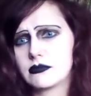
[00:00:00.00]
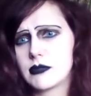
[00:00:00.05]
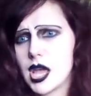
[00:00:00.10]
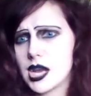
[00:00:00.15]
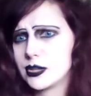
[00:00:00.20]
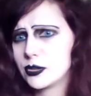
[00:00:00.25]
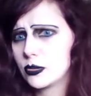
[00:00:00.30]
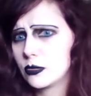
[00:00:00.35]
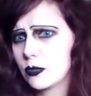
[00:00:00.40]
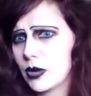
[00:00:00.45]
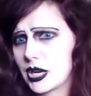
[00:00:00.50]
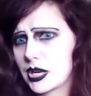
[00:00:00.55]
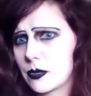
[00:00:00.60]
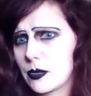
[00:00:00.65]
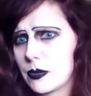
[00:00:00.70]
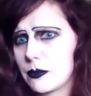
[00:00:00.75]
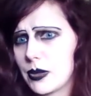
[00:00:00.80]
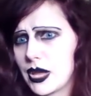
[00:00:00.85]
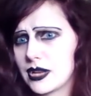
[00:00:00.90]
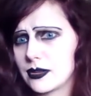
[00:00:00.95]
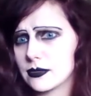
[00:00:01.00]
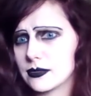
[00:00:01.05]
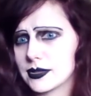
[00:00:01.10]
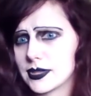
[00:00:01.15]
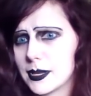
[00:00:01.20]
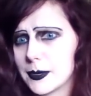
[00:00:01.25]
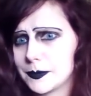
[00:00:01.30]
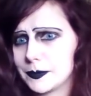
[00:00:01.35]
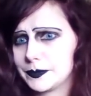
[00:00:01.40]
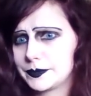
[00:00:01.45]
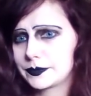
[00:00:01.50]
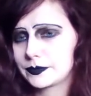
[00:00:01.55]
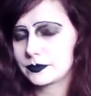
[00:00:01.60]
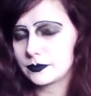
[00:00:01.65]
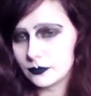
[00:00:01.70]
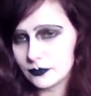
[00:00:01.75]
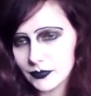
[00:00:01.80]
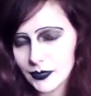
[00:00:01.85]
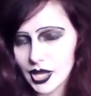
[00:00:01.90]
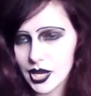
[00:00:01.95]
I do recommend Bengals though.
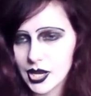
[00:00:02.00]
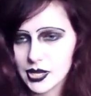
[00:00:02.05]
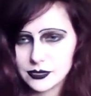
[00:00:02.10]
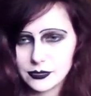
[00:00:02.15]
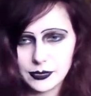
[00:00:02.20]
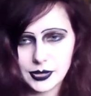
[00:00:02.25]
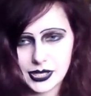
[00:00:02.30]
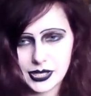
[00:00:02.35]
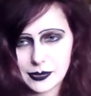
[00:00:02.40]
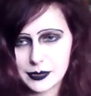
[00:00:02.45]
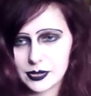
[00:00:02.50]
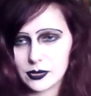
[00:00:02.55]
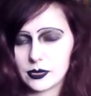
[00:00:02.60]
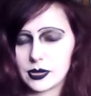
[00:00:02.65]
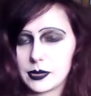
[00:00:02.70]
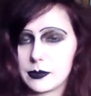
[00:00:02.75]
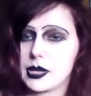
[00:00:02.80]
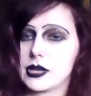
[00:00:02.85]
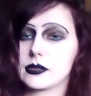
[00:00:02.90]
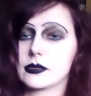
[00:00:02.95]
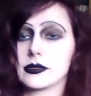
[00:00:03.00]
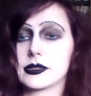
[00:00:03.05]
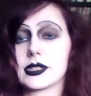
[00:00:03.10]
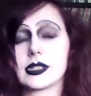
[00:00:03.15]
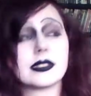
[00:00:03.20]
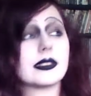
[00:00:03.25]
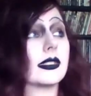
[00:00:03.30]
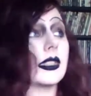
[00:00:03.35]
I do recommend owning Bengals because